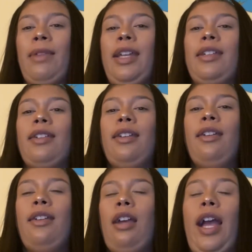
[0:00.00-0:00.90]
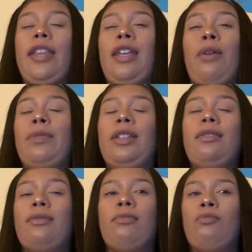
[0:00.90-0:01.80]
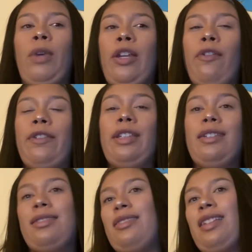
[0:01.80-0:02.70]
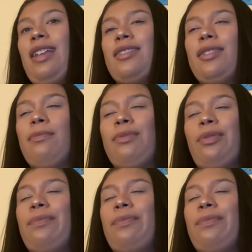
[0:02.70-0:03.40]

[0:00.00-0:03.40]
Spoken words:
Like, I thought we went over this. It's that simple.